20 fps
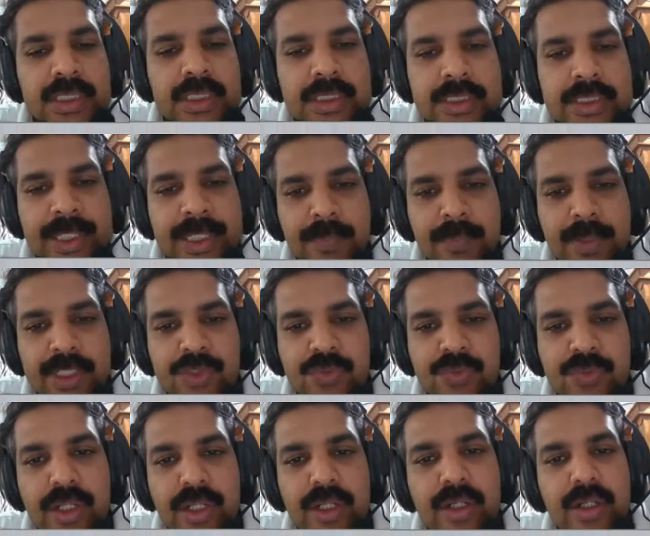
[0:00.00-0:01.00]
J
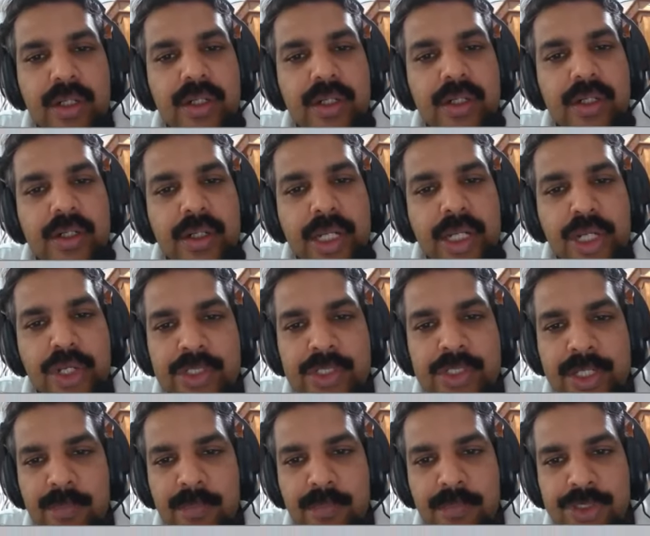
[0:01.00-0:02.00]
plus 1 into
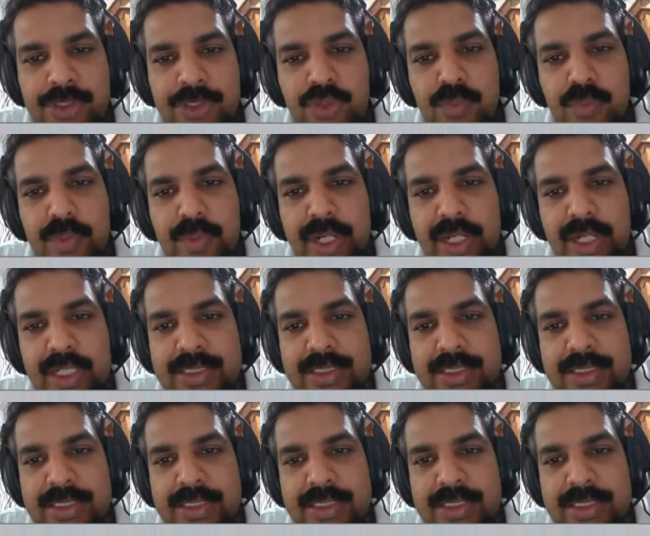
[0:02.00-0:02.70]
J plus 2 minus